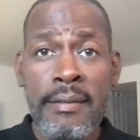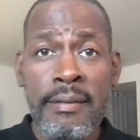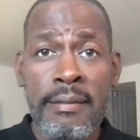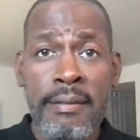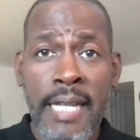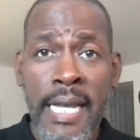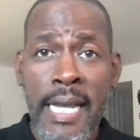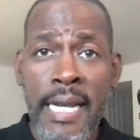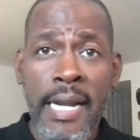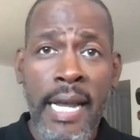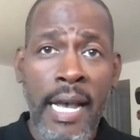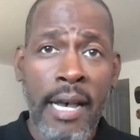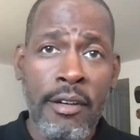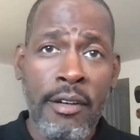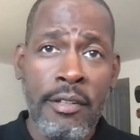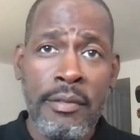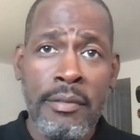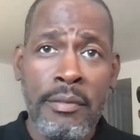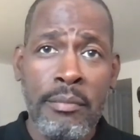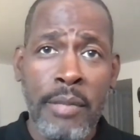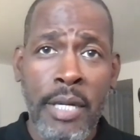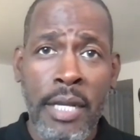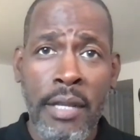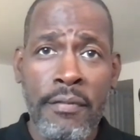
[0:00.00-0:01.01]
laid out
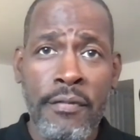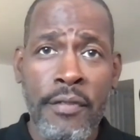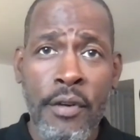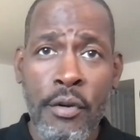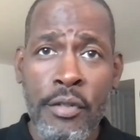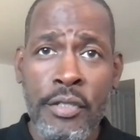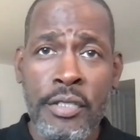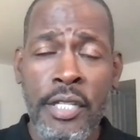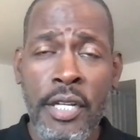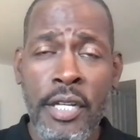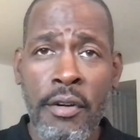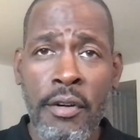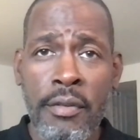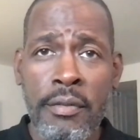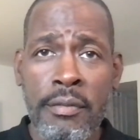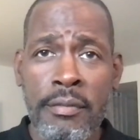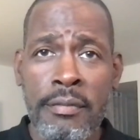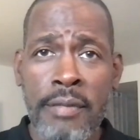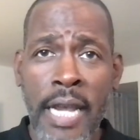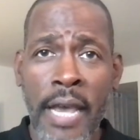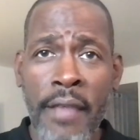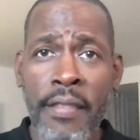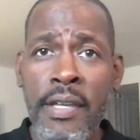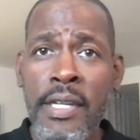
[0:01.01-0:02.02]
by the folks there
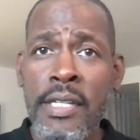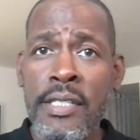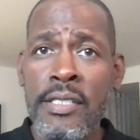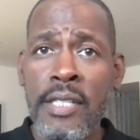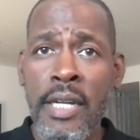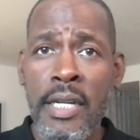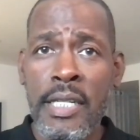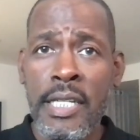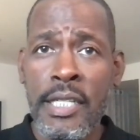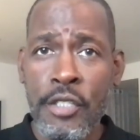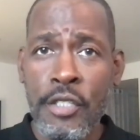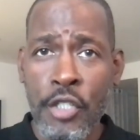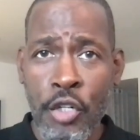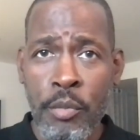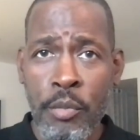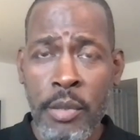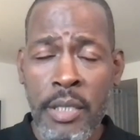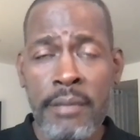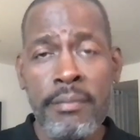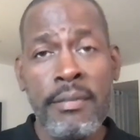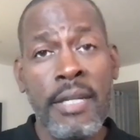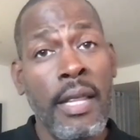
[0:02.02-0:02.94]
at the Kentucky Derby.